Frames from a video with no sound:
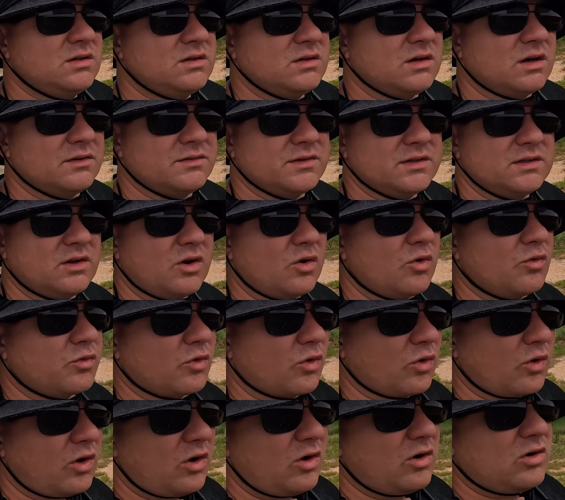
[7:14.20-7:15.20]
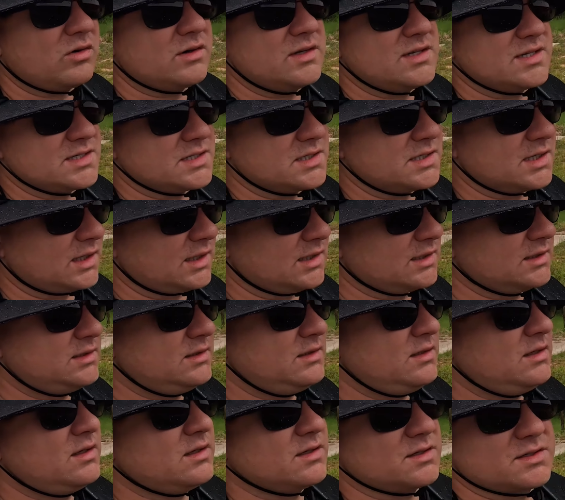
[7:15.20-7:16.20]
of it overall is
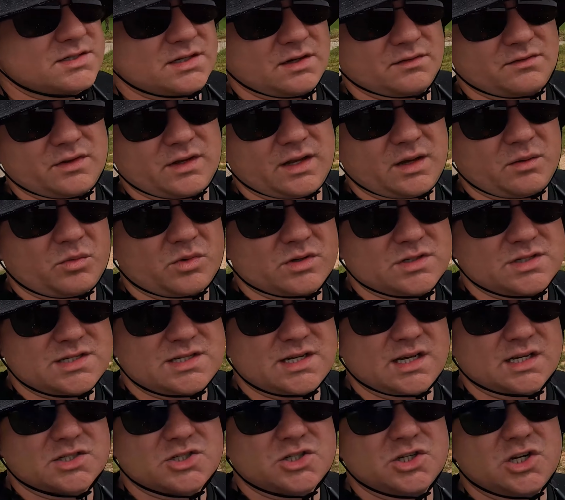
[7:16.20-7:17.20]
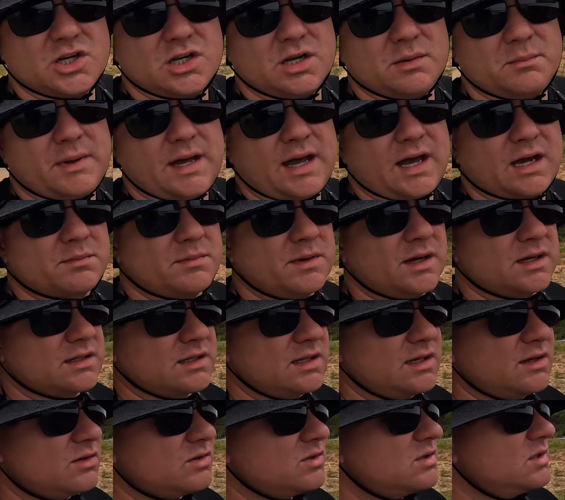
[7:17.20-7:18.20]
done, except for that one section in the back
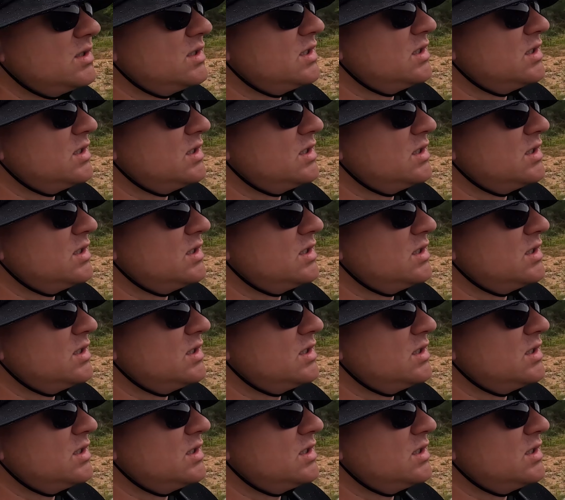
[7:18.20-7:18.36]
there.